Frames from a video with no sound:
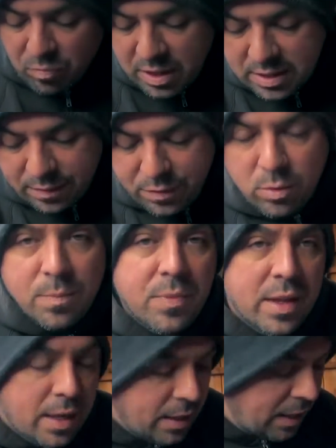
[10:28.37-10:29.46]
because if you
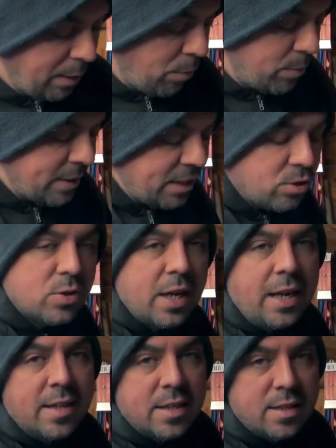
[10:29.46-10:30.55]
keep your potatoes
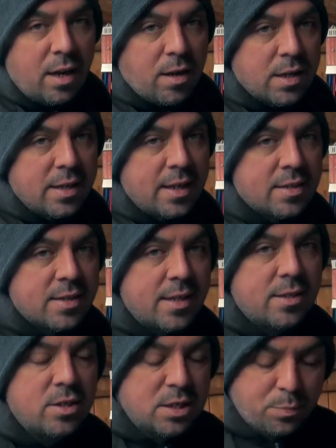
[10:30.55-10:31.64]
in the dark, they'll
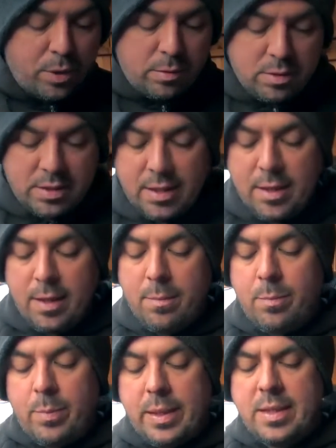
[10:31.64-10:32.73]
start to sprout,
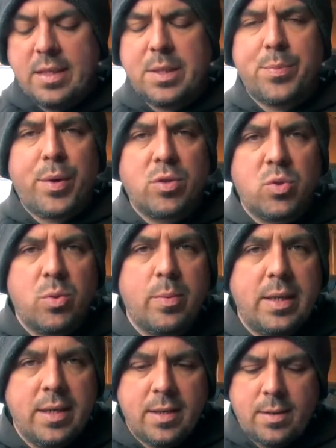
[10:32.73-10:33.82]
but the sprouts will
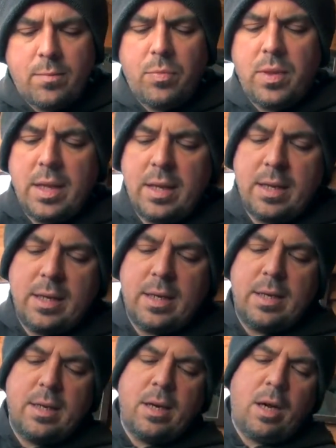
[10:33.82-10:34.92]
be
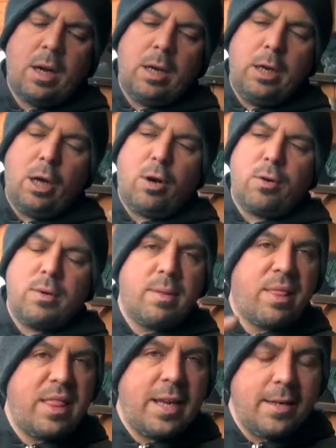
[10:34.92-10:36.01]
long,
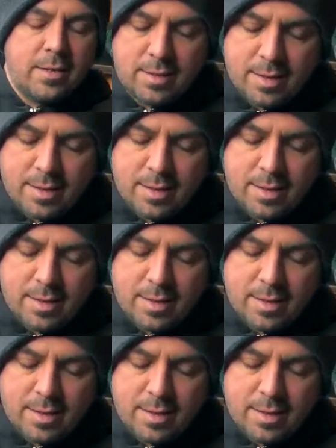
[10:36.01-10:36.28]
thin